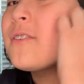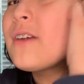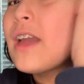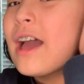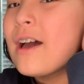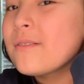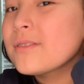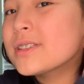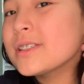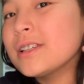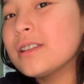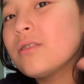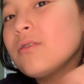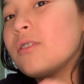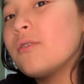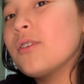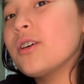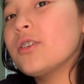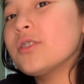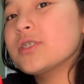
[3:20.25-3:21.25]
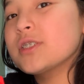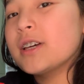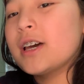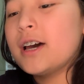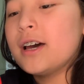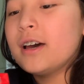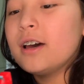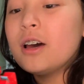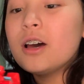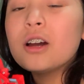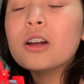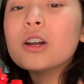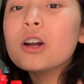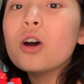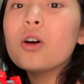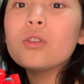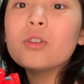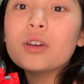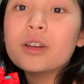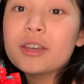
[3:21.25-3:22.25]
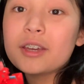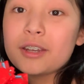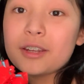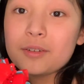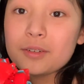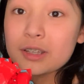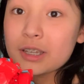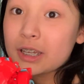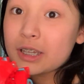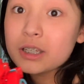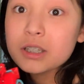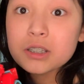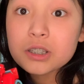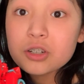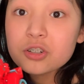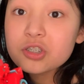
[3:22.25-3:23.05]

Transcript: if you haven't seen the reveals yet, go look at it.